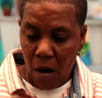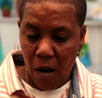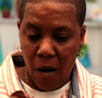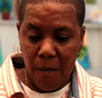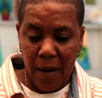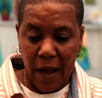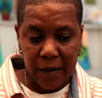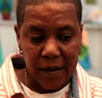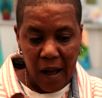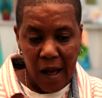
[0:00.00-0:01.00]
Oh my
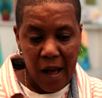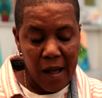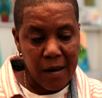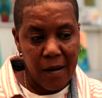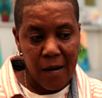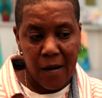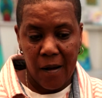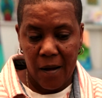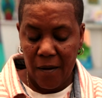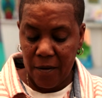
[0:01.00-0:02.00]
God.
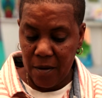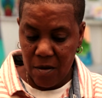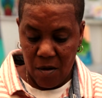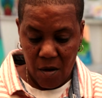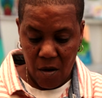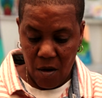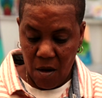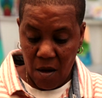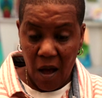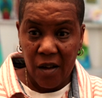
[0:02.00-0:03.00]
Oh,
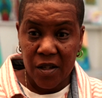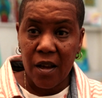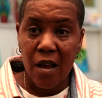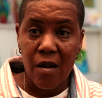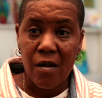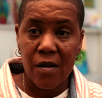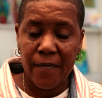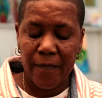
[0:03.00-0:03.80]
I'm scared.